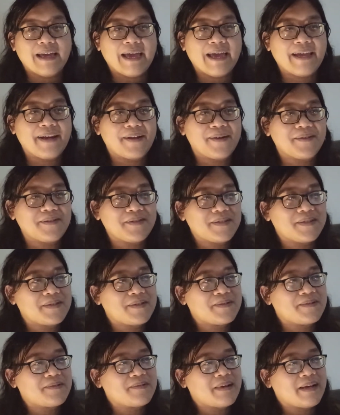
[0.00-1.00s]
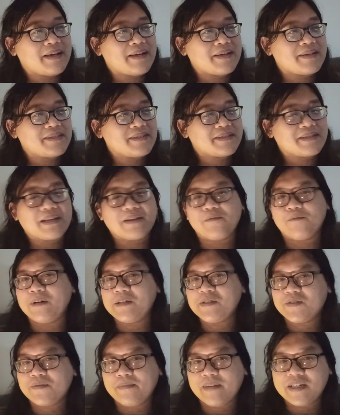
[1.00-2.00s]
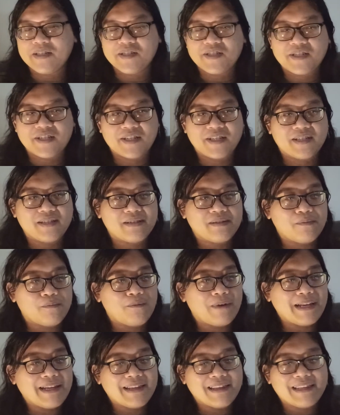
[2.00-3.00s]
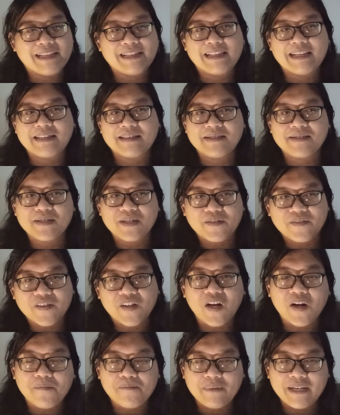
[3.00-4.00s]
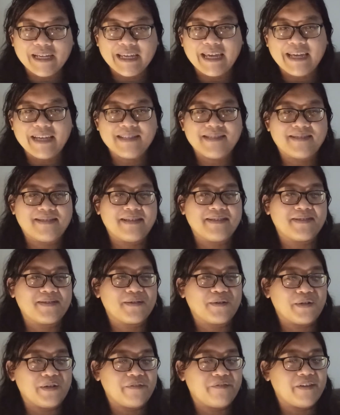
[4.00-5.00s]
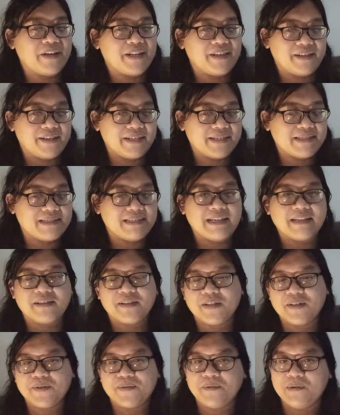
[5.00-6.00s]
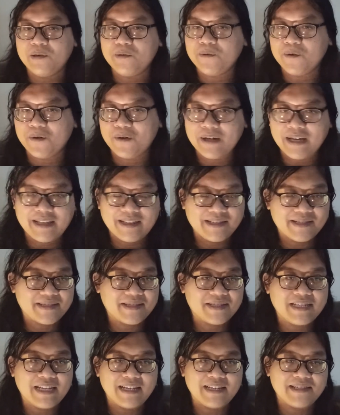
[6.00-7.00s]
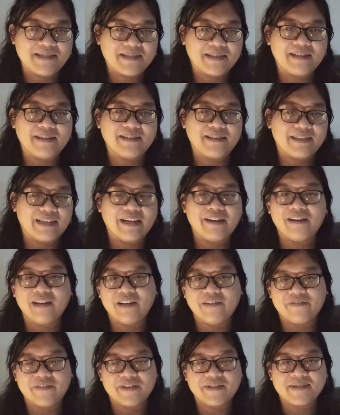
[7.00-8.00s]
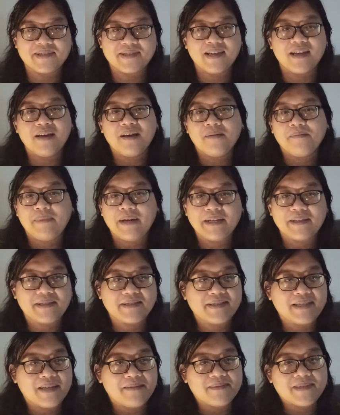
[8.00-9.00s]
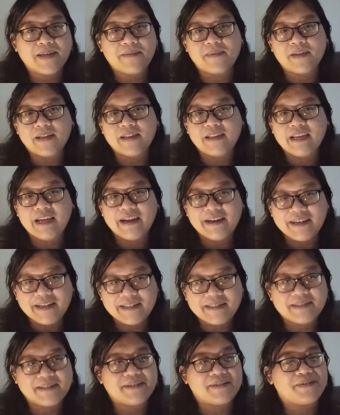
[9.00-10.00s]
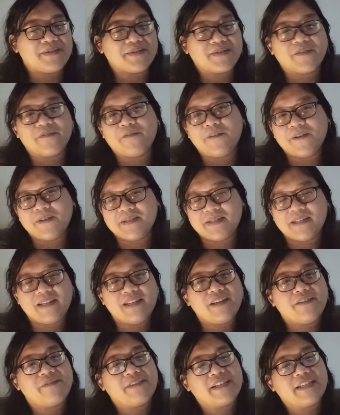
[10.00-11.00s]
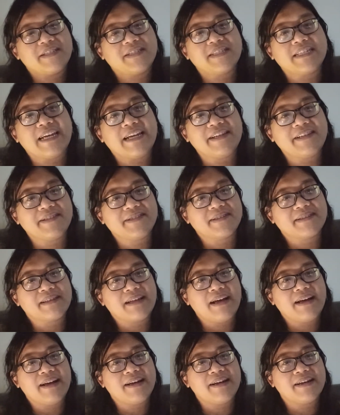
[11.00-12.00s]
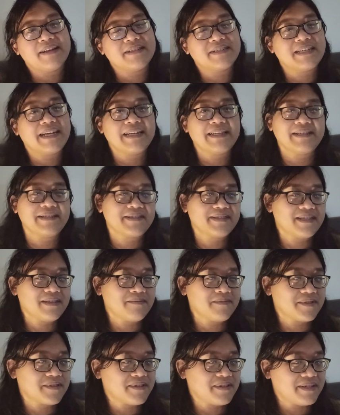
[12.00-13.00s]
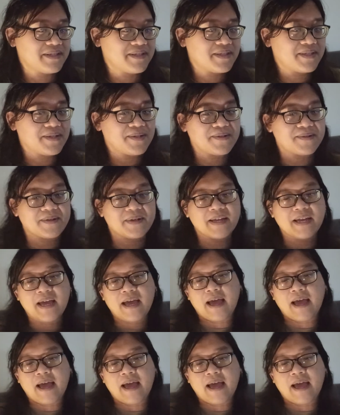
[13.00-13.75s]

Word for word: And also, uh, just kind of want to mention one thing that sort of complicates this story further is that, you know, Luo and this Chinese girl, they are lovers, but at the same time, the narrator also falls in love with this Chinese uh, Chinese seamstress. So